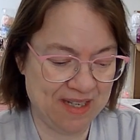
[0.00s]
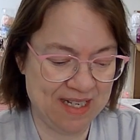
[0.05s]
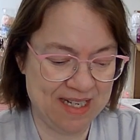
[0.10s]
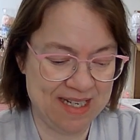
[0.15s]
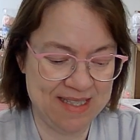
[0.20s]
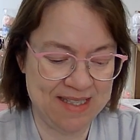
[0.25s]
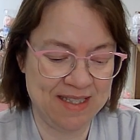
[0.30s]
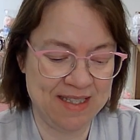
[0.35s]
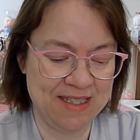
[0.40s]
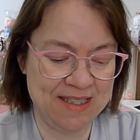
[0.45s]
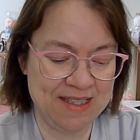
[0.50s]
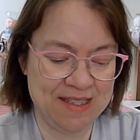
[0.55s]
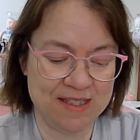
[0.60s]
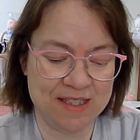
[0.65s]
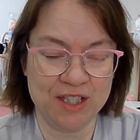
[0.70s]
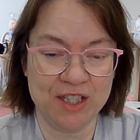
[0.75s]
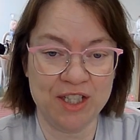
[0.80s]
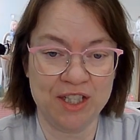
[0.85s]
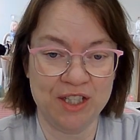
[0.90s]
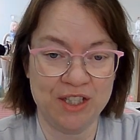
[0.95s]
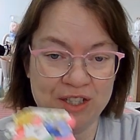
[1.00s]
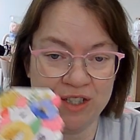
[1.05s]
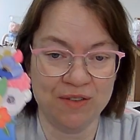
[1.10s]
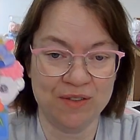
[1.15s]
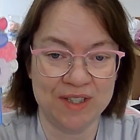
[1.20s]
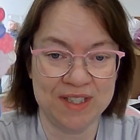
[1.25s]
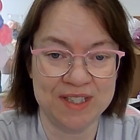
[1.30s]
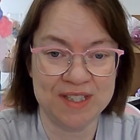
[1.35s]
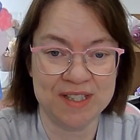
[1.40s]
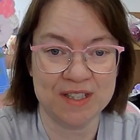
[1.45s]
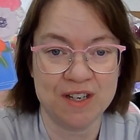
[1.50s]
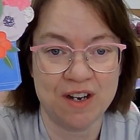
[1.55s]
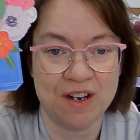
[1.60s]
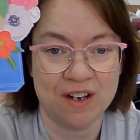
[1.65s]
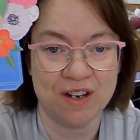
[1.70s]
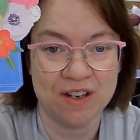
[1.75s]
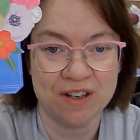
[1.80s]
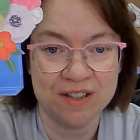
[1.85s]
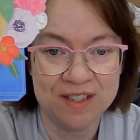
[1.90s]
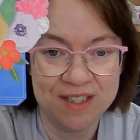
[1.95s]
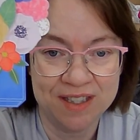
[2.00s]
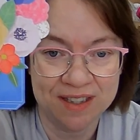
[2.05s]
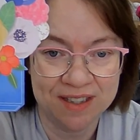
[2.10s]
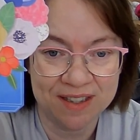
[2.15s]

Isn't this the cutest card?